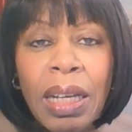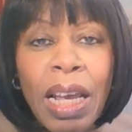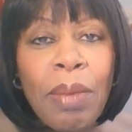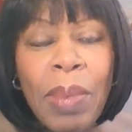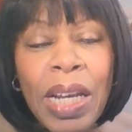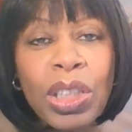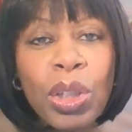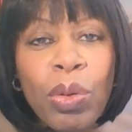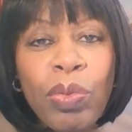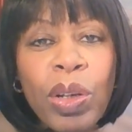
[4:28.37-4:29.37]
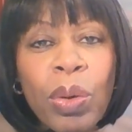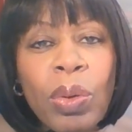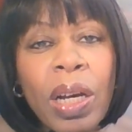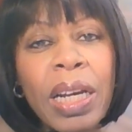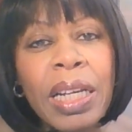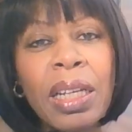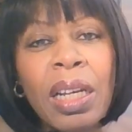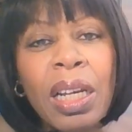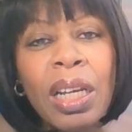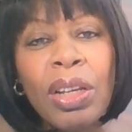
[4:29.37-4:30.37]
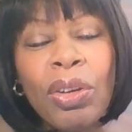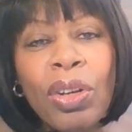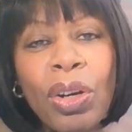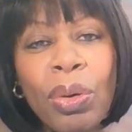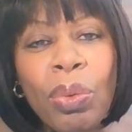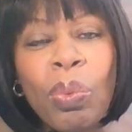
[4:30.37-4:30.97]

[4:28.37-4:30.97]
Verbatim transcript: It makes you feel like, you know,